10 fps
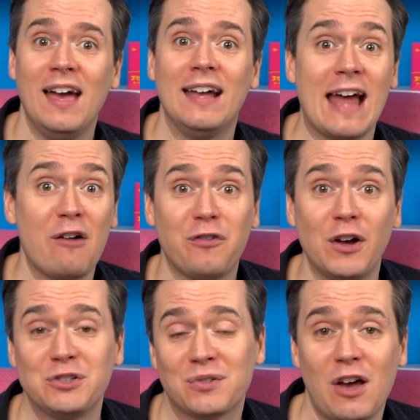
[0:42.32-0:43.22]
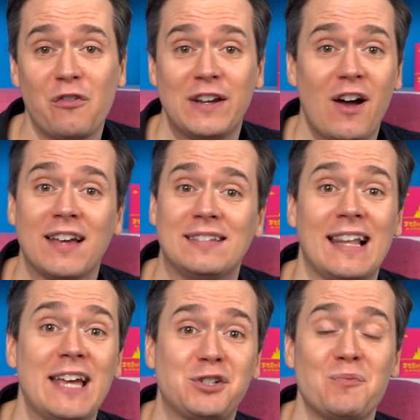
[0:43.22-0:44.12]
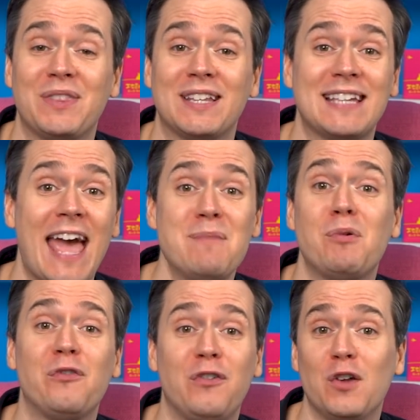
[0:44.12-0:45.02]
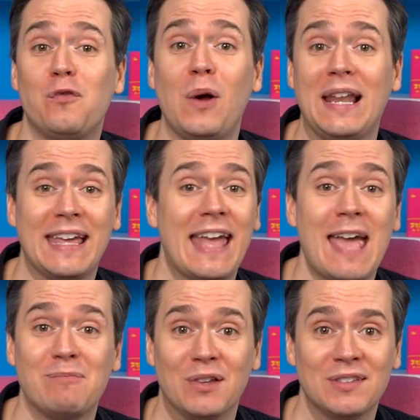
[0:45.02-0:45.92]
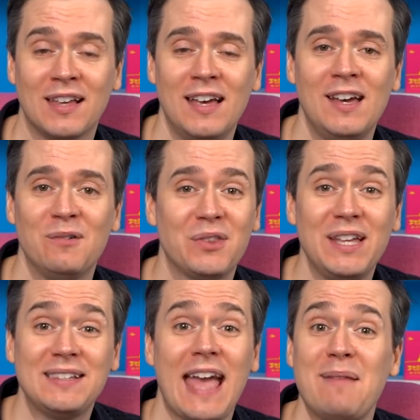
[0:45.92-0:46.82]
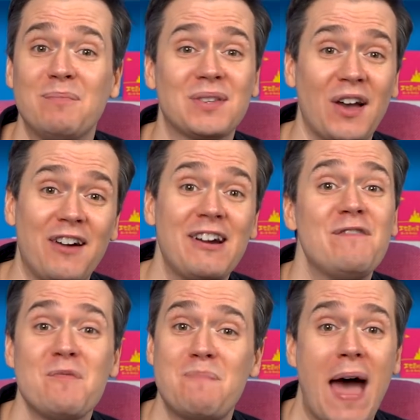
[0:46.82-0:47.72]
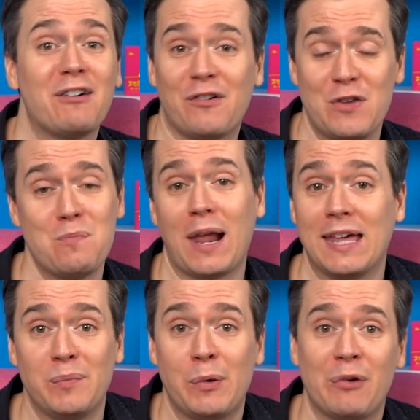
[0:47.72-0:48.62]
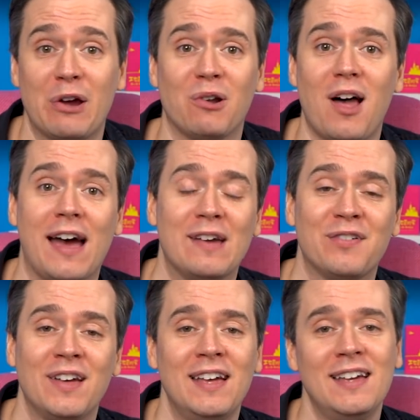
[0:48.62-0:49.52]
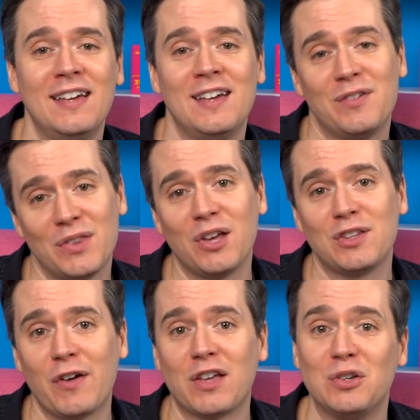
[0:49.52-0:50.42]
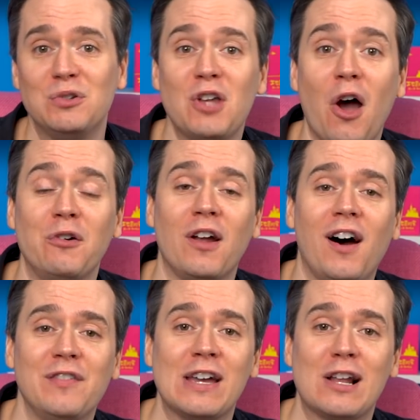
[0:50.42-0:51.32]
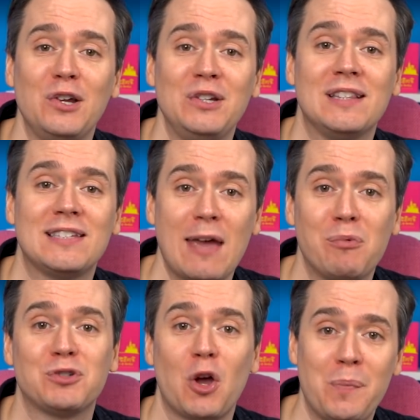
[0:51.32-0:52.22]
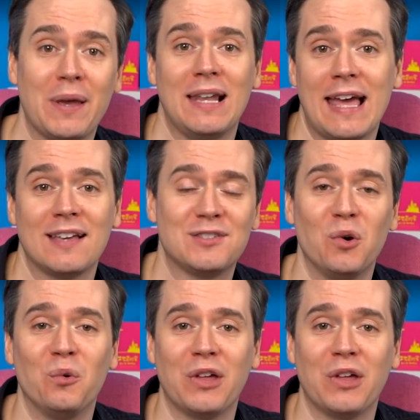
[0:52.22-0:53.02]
and now find yourself in isolation with a table full of willing gamers, well, these games are even better if you play them in real life. For those of us who don't, I've included Tabletopia links to all the